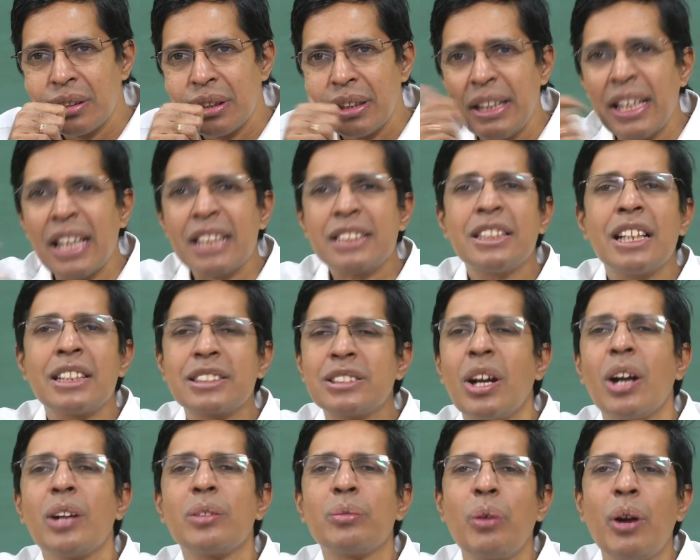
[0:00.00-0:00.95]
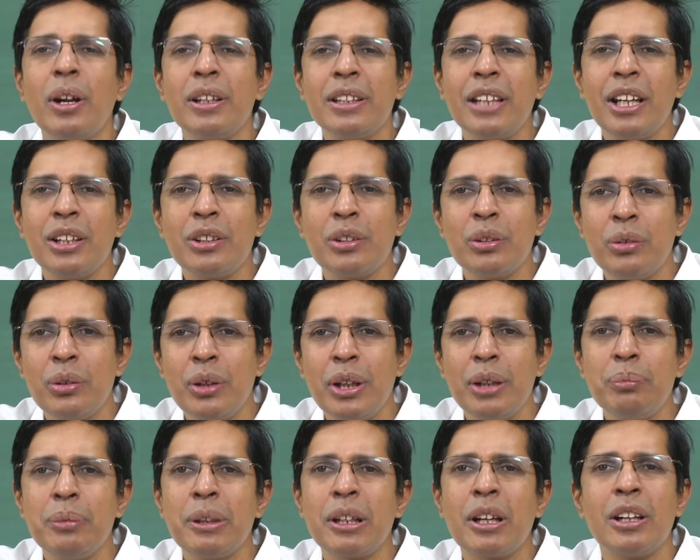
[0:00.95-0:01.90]
X does not want A to do
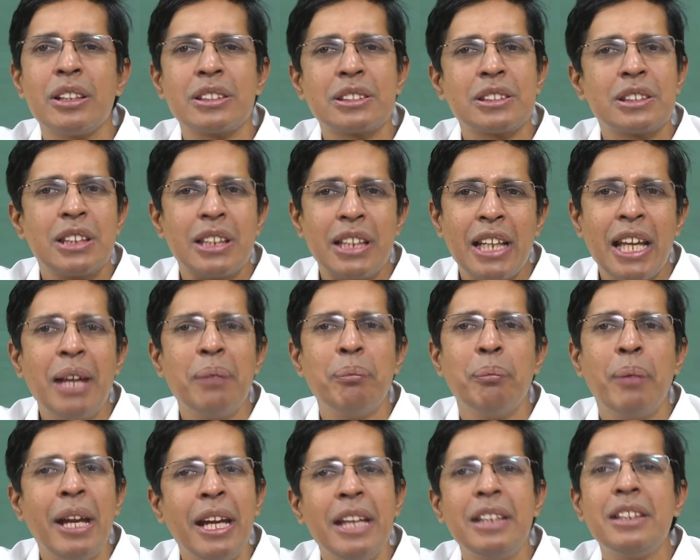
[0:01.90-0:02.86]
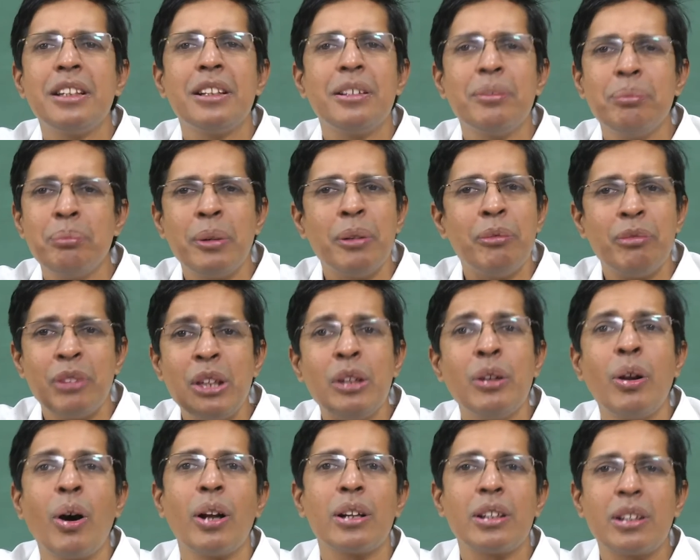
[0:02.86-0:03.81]
it because A will
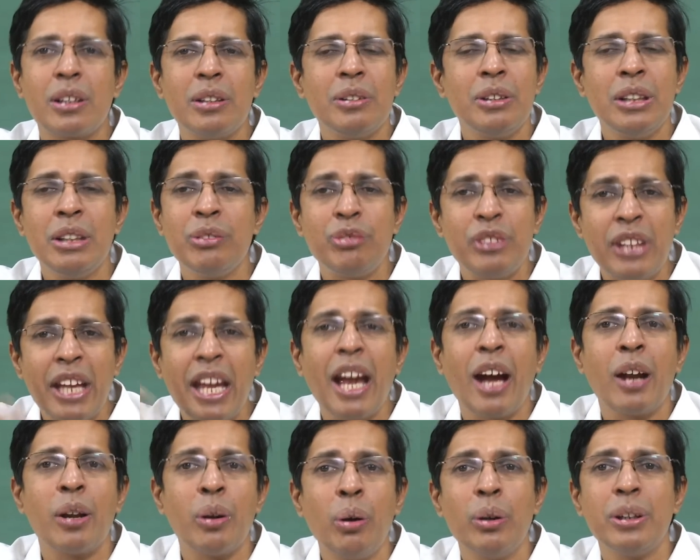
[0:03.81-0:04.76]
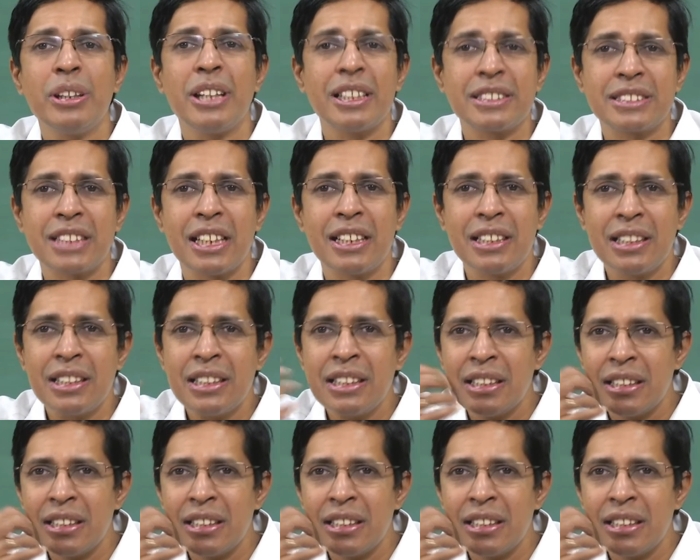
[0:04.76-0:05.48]
not, if A alone does it,